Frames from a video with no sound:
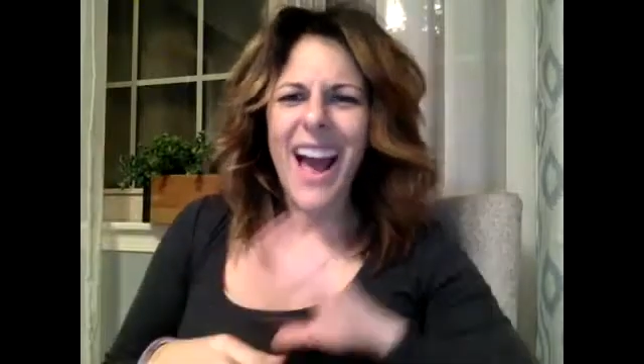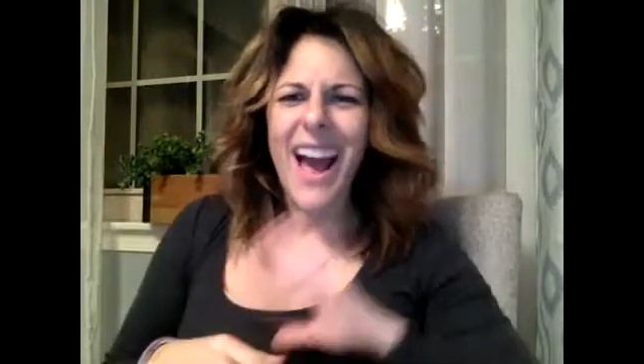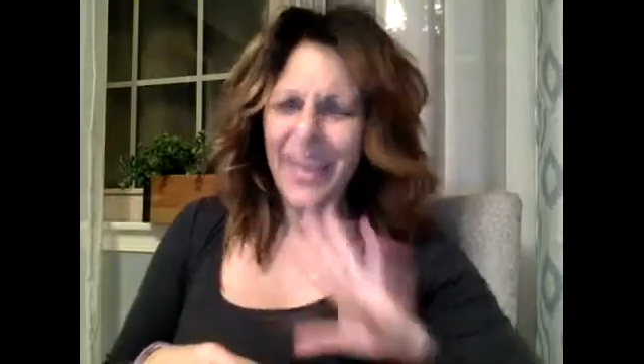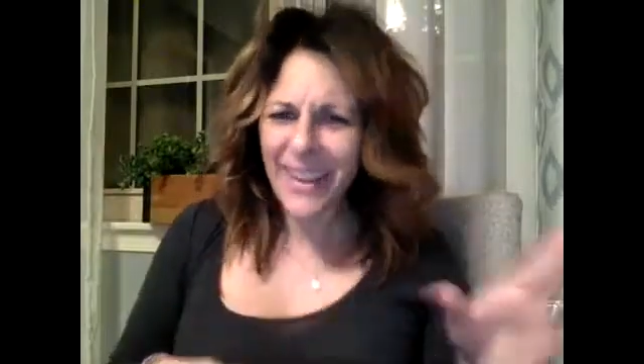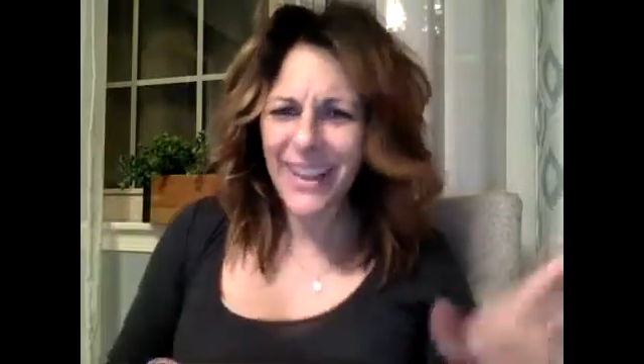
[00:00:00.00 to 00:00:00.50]

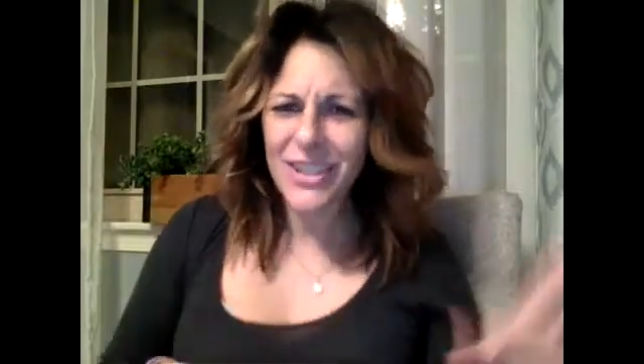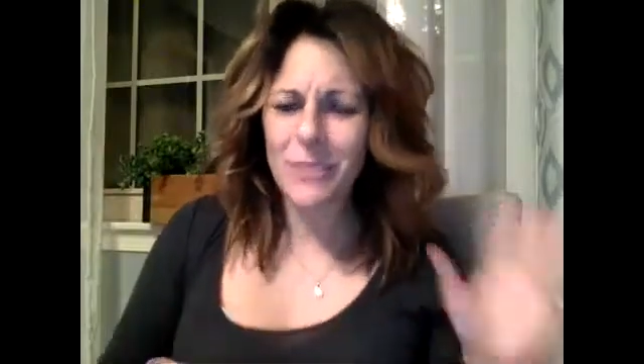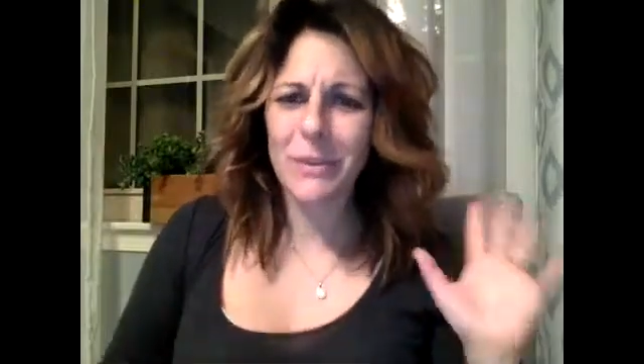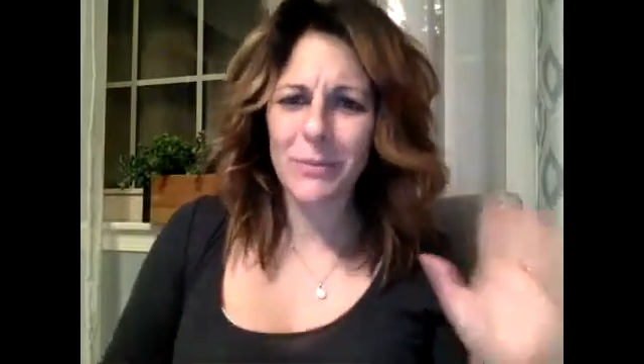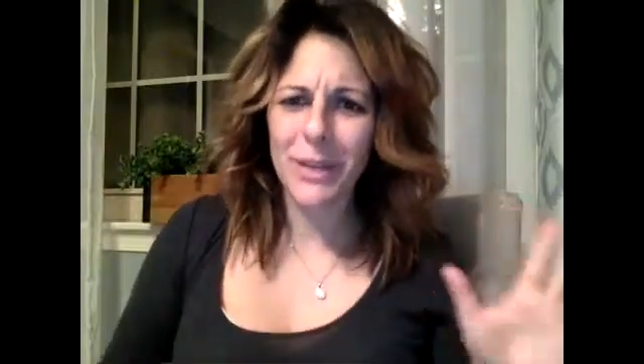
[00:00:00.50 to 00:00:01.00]
I think I should
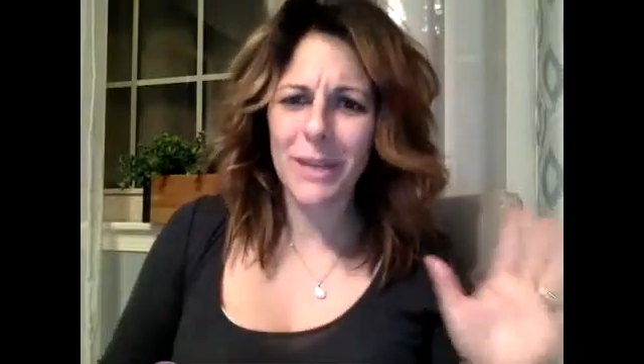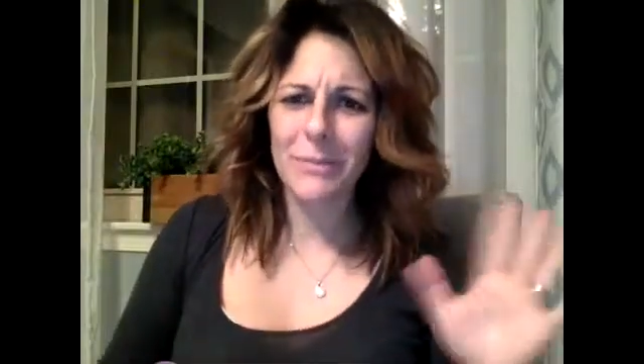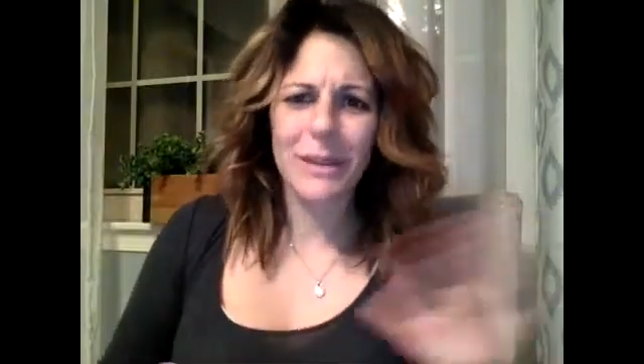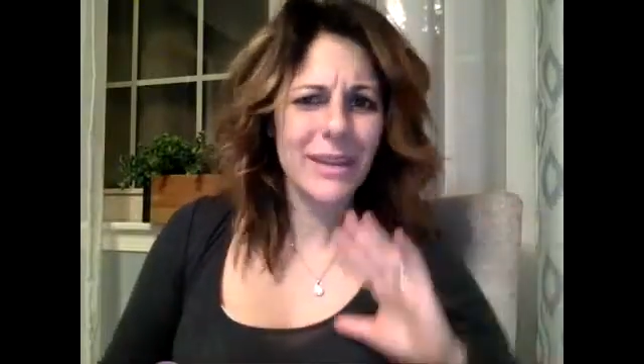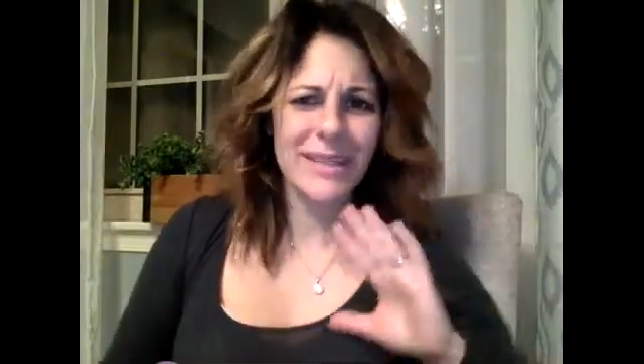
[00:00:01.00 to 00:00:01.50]
be in plan
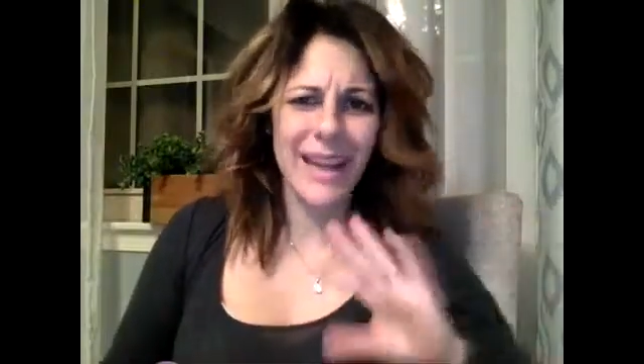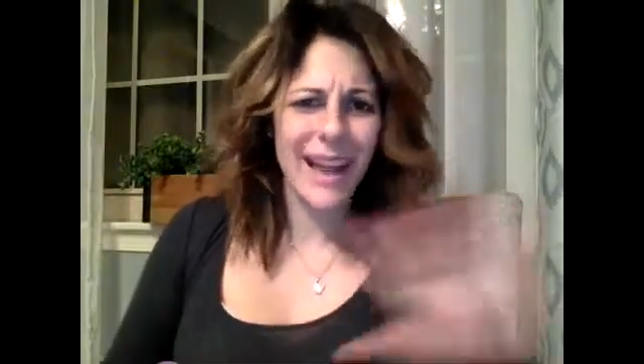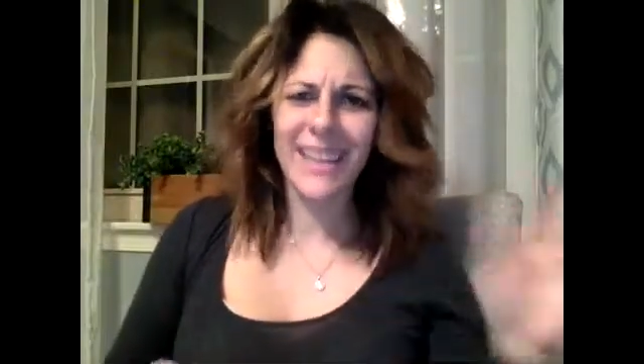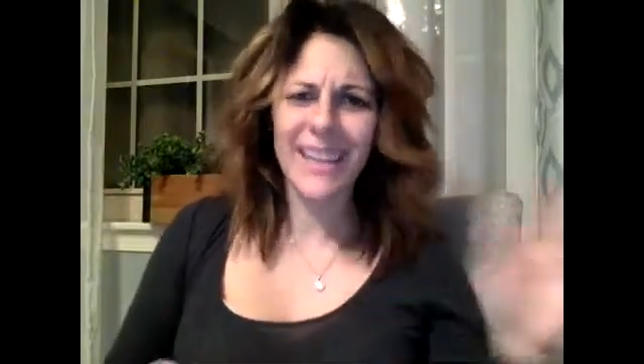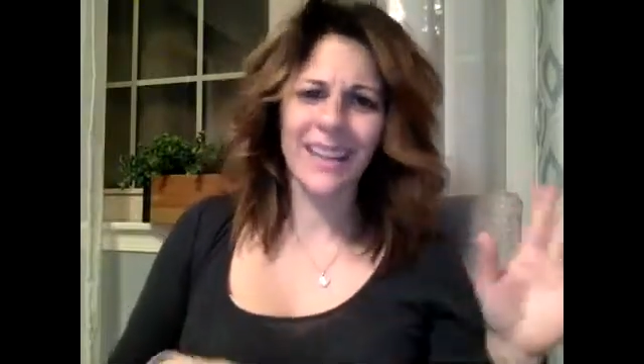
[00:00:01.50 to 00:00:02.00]
B because
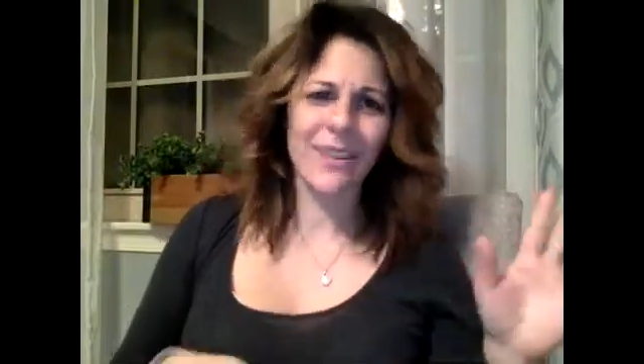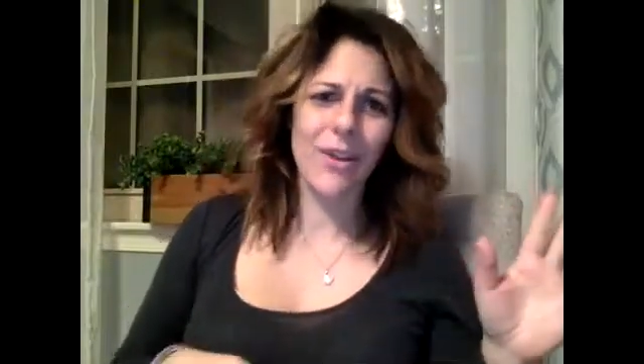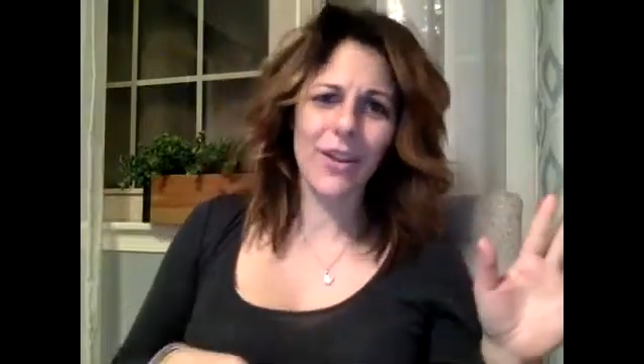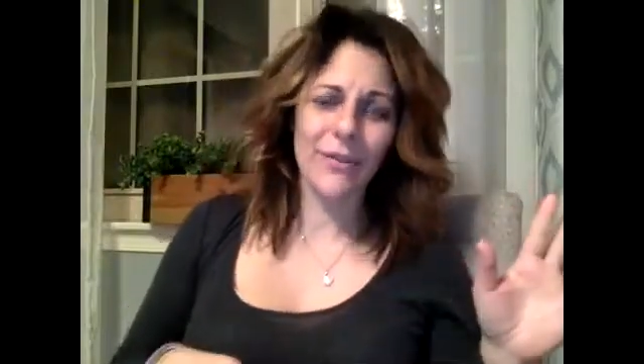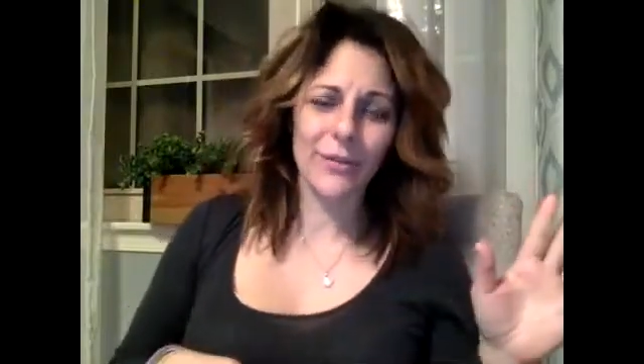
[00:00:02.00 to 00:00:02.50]
I can't eat
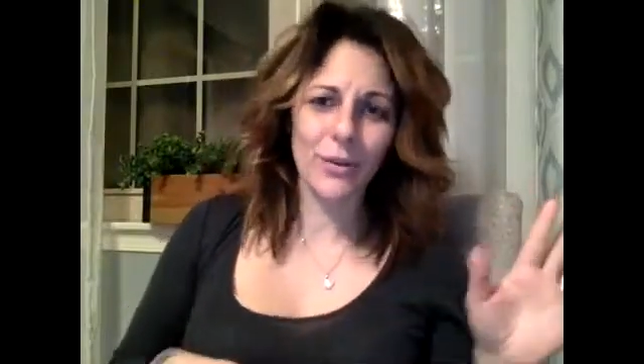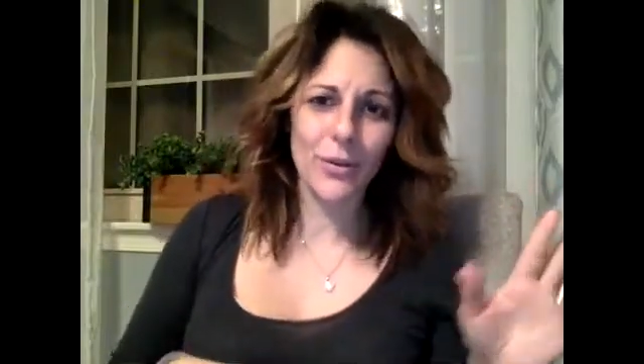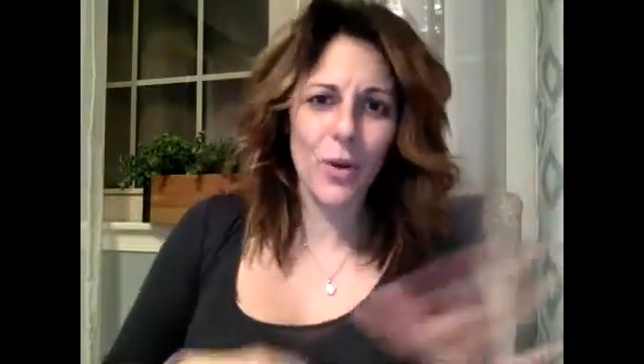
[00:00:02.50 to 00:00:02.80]
all that food.